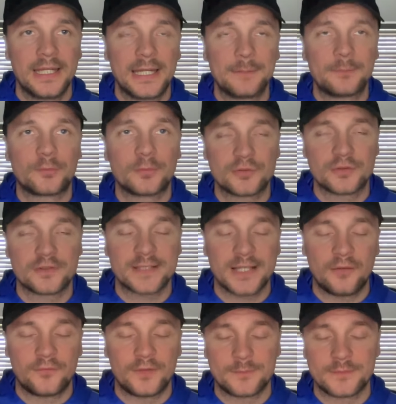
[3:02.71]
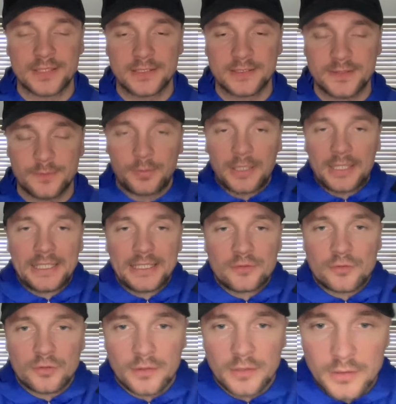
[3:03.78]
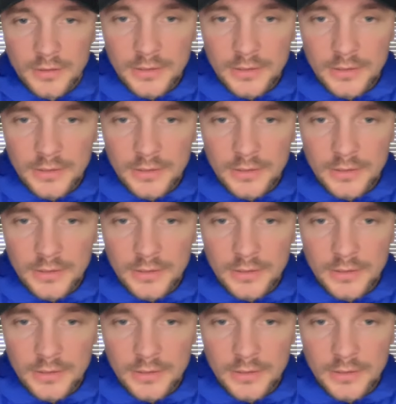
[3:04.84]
Ipswich and Southampton are to play each other.